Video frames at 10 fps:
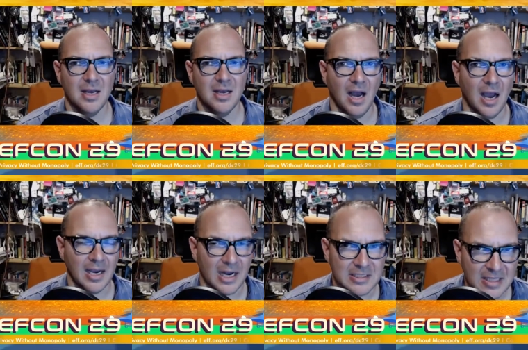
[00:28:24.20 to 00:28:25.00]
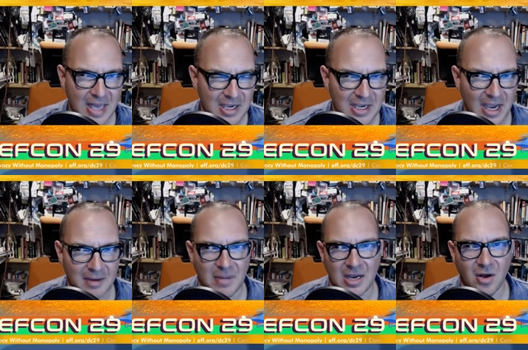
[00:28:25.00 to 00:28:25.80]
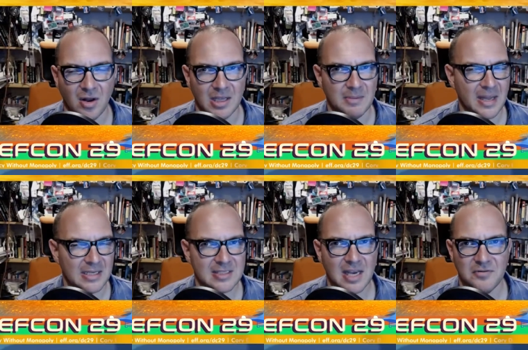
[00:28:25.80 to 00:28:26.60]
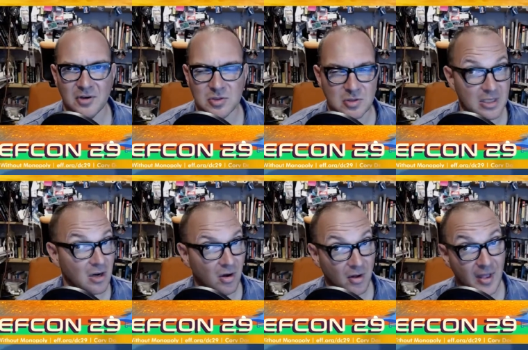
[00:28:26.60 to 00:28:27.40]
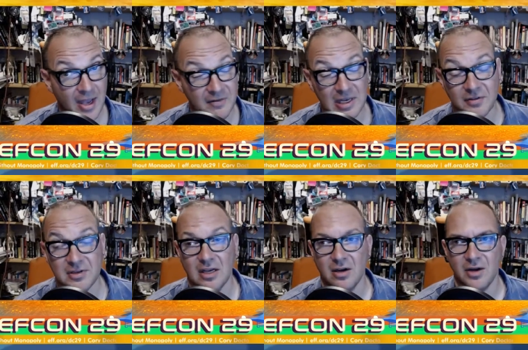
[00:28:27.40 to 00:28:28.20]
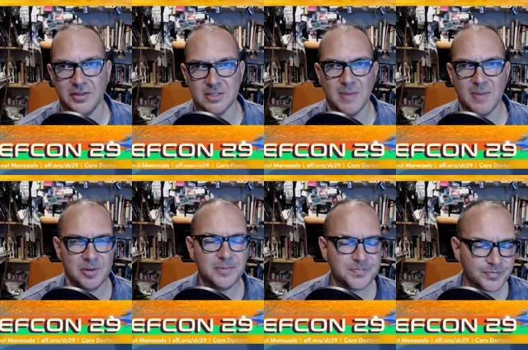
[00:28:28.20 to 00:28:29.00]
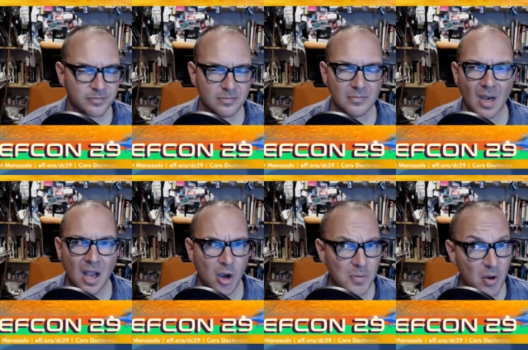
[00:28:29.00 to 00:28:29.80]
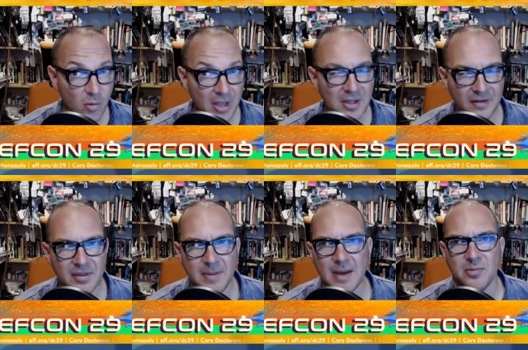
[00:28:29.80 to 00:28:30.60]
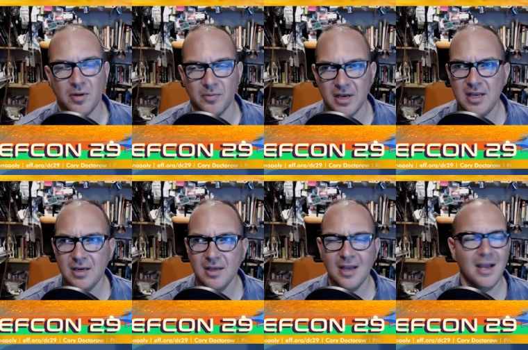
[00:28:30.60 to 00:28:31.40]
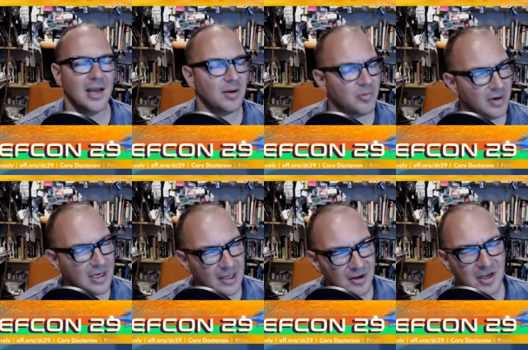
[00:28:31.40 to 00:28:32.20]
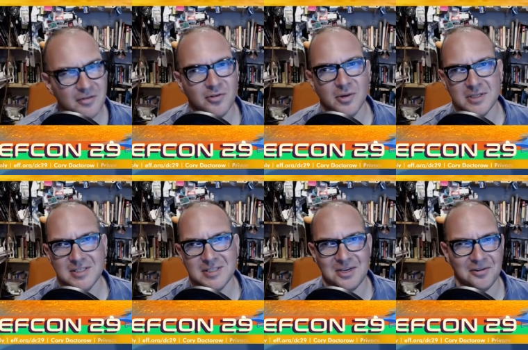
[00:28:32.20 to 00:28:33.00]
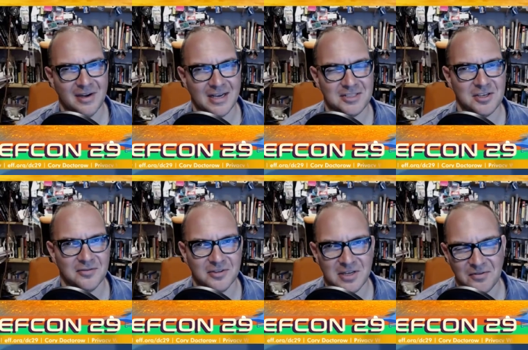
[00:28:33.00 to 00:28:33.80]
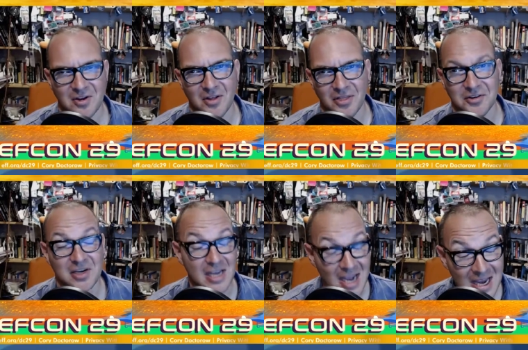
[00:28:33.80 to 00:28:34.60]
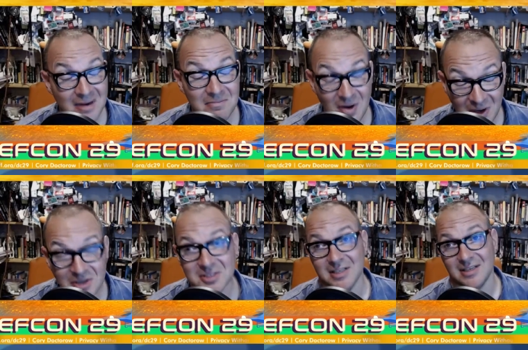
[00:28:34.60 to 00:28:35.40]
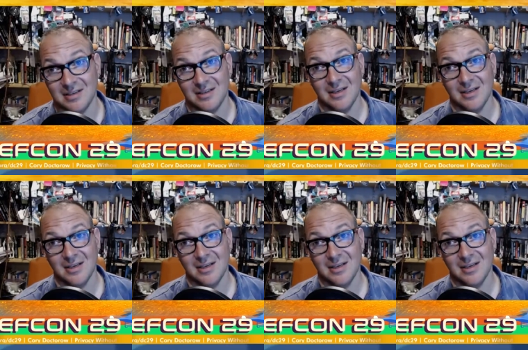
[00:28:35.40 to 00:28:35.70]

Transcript: I'd like to thank again my colleague Bennett Cyphers, who did all the heavy lifting on this paper. I hope you will give the paper a read, and I'm really looking forward to seeing you next year for DEF CON 30 in person.